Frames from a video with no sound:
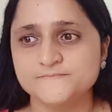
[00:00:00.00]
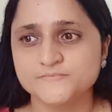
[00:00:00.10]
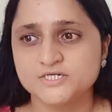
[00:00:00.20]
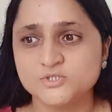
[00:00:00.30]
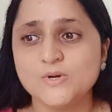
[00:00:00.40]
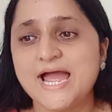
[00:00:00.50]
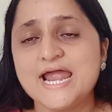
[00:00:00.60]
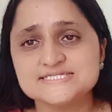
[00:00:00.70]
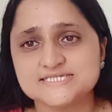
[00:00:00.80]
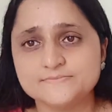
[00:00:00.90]
to add
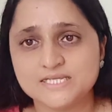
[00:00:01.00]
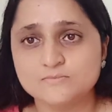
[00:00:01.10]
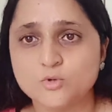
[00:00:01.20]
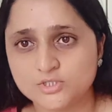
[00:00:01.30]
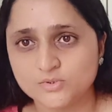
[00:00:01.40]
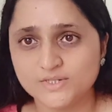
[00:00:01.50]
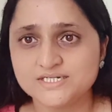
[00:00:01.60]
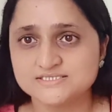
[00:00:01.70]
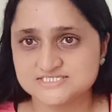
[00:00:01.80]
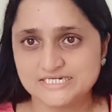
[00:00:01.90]
something more to it,
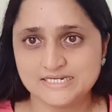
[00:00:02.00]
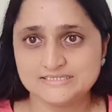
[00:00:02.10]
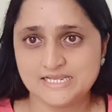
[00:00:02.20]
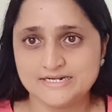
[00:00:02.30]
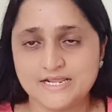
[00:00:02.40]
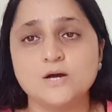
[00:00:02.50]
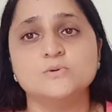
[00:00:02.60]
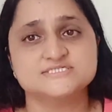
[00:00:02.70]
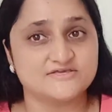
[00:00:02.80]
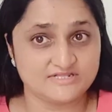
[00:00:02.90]
considering they are now
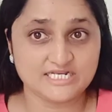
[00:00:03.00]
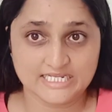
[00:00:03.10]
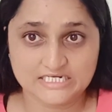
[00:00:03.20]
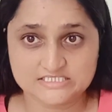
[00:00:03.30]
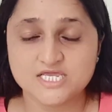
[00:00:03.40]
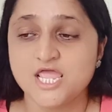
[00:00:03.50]
7 and 8.